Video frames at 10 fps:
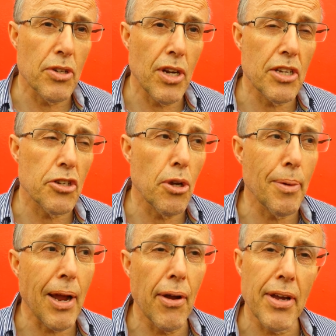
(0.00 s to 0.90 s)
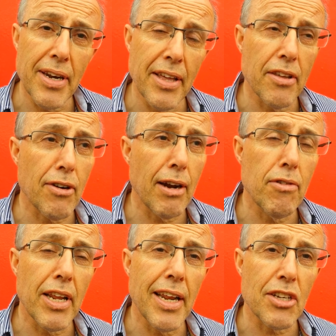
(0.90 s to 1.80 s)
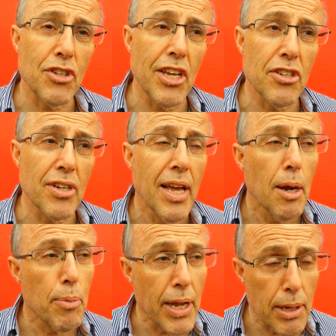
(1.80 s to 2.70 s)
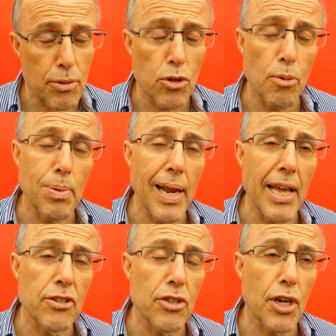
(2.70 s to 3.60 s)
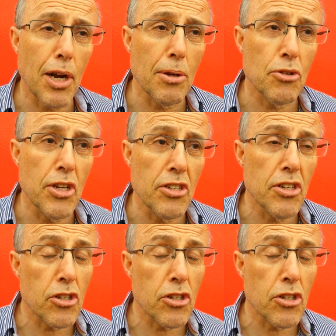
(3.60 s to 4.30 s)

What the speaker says: So let's just hope Gary can hit the ground running next season, bring in some good players in the close season.